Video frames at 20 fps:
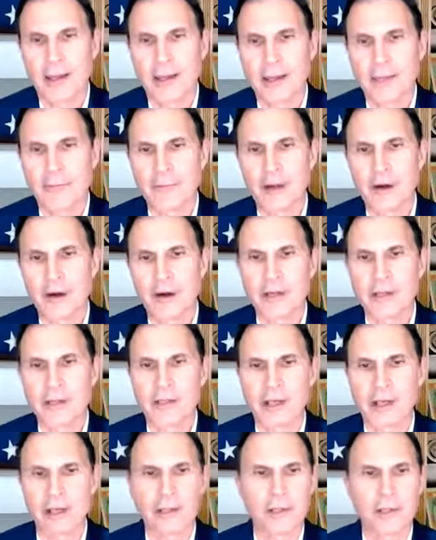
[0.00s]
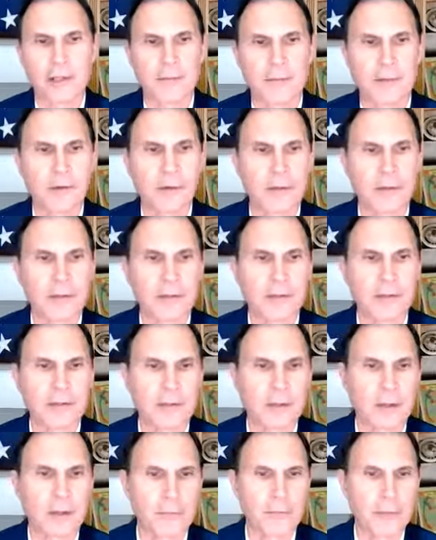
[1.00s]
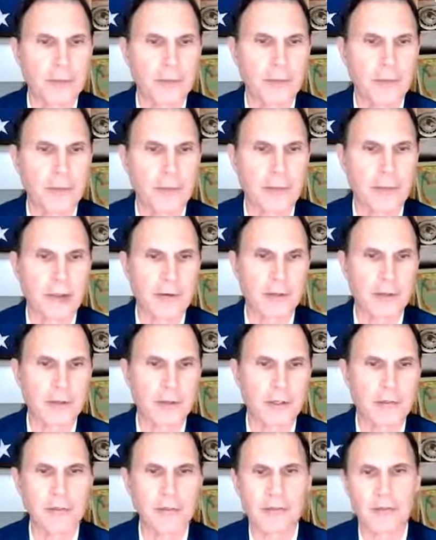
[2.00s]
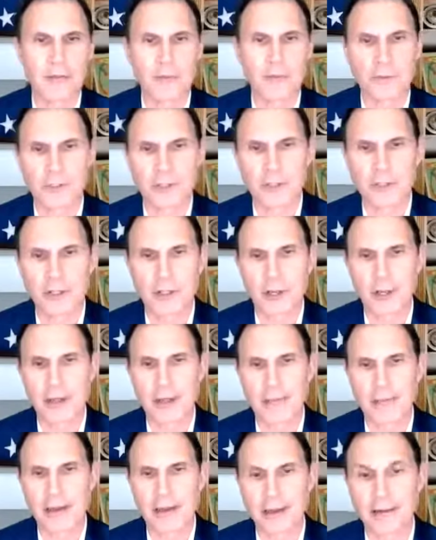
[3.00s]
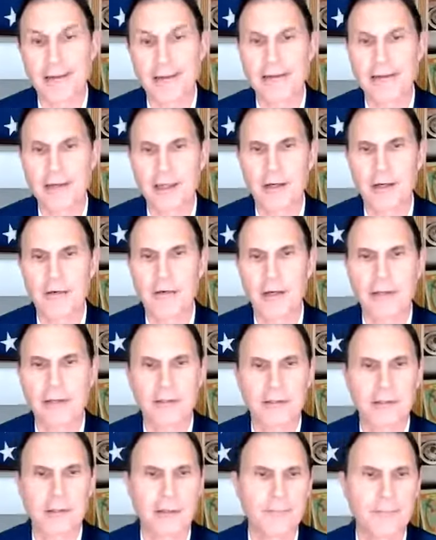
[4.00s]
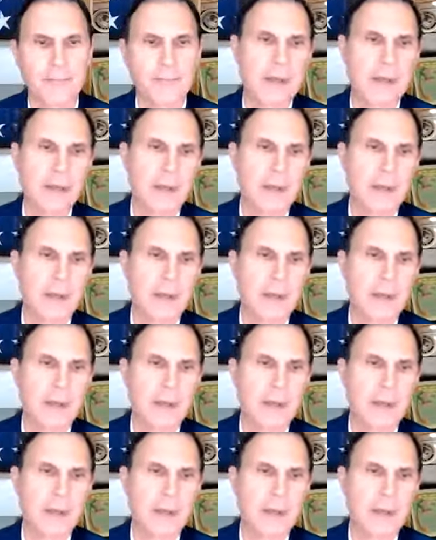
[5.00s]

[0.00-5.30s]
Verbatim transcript: and re-architecting them according to, you know, using the microservices we were just talking about and containerizing them